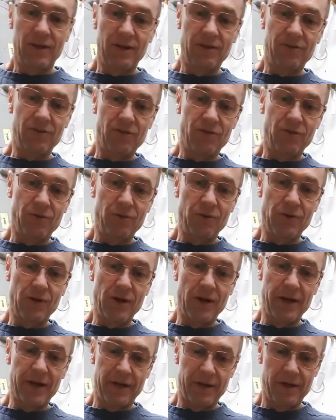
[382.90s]
It's a drill
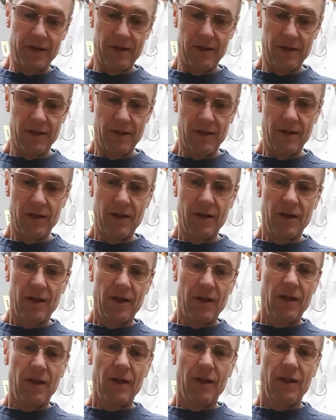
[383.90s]
guide
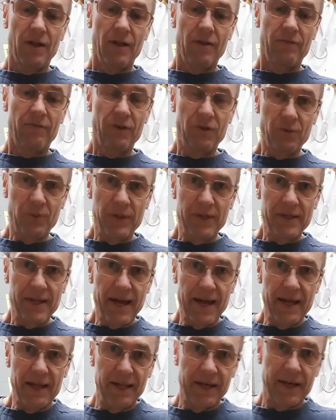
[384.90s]
for doing
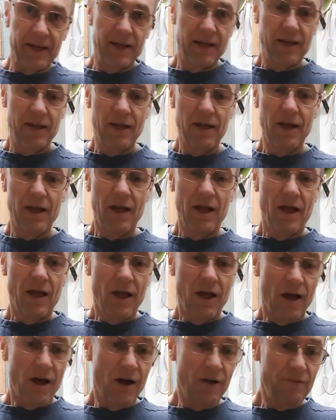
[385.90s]
doweling.
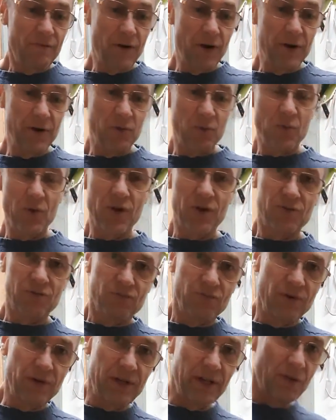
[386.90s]
I find it works
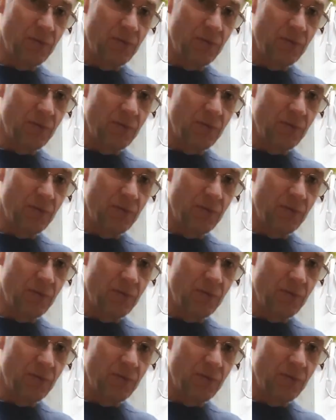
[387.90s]
really